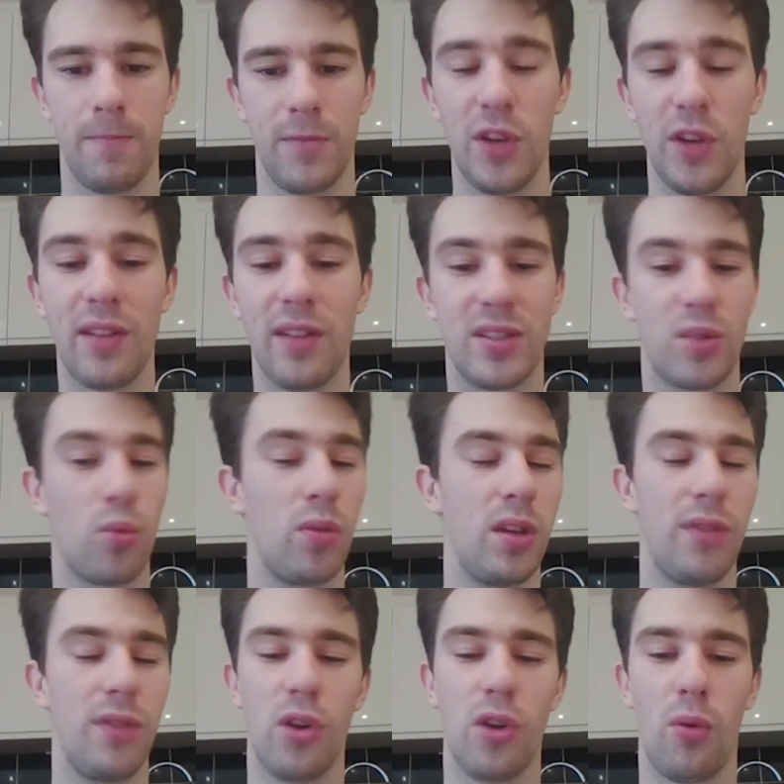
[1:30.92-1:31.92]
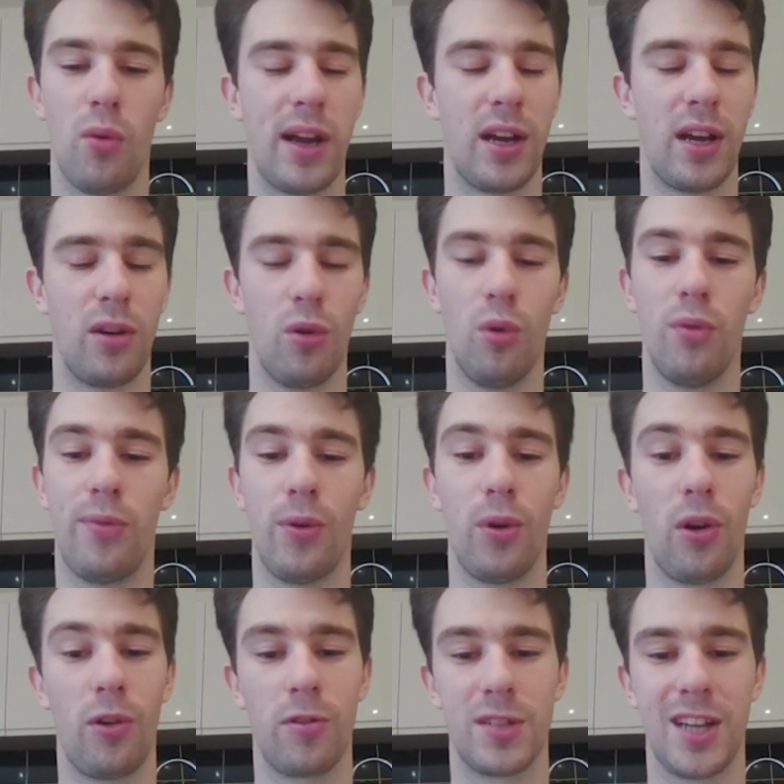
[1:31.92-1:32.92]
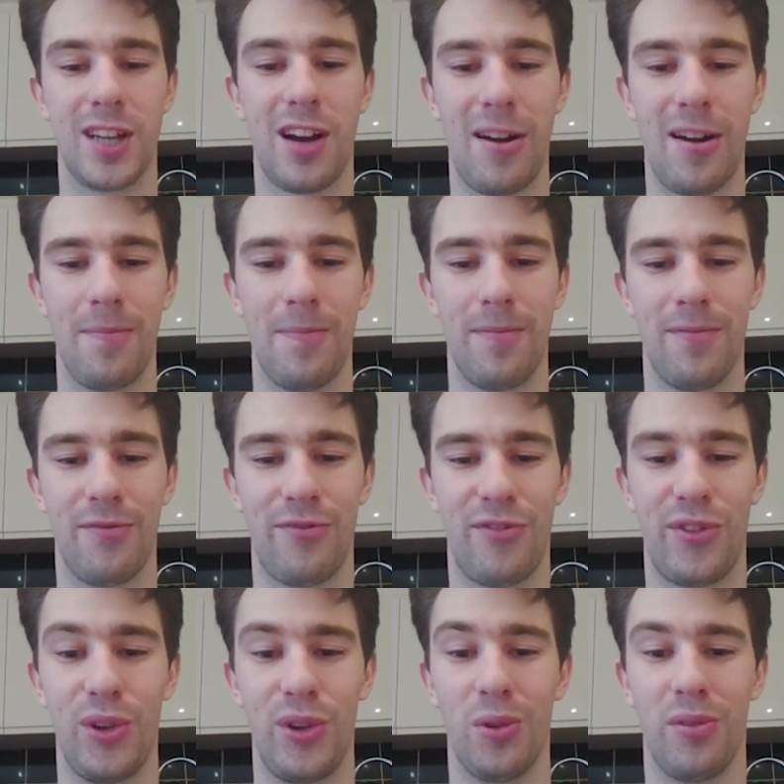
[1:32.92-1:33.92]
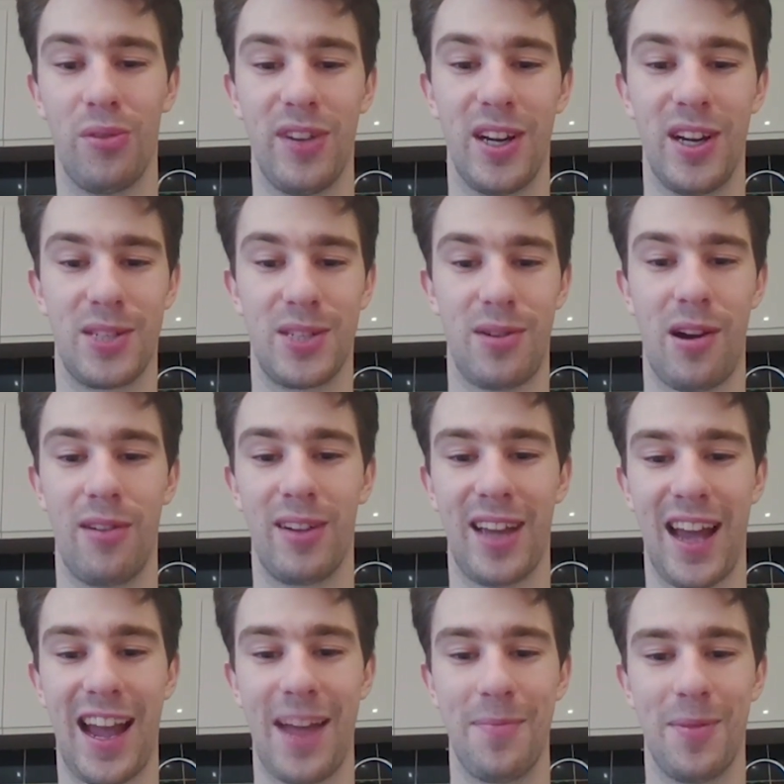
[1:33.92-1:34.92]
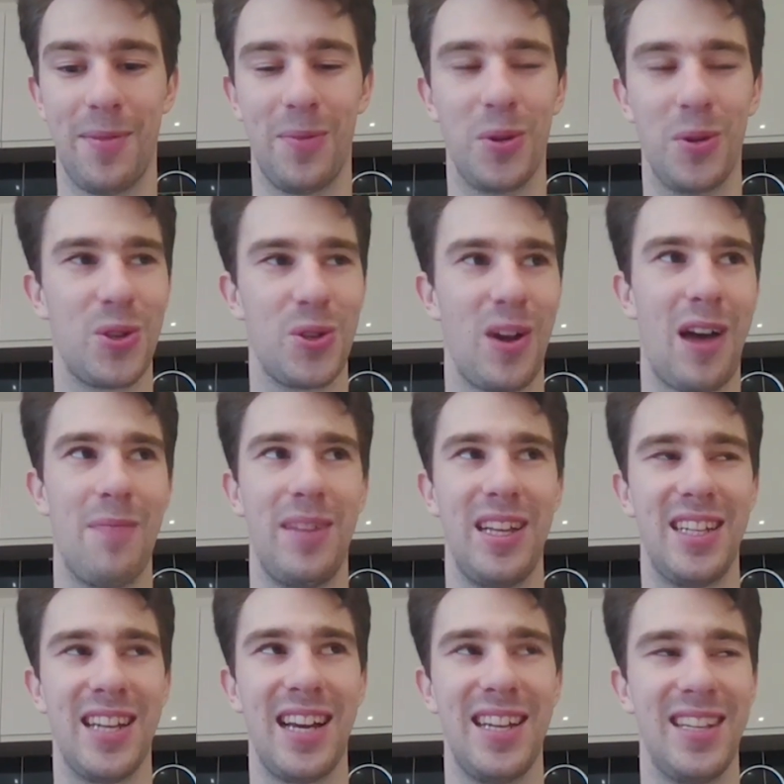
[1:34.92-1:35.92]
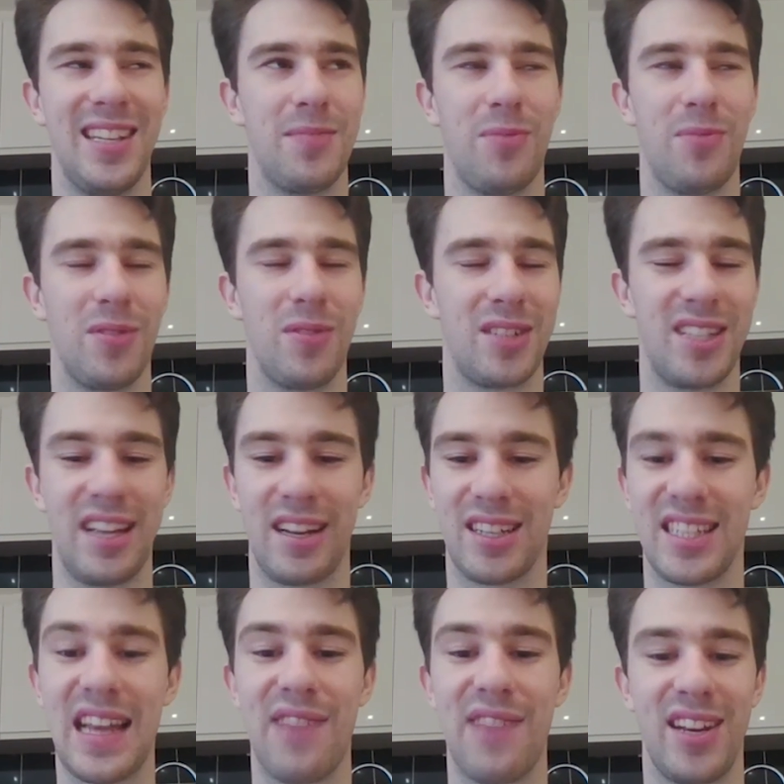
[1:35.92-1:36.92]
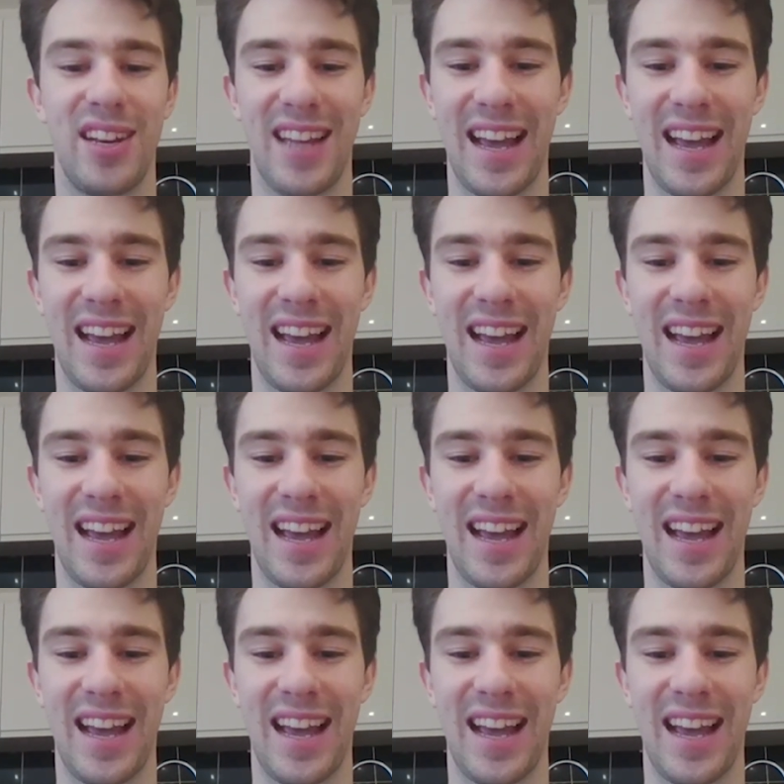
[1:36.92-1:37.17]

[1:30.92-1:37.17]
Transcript: You've got to wait an awful long time for your first round game. I'm not sure how many days, but 6, 7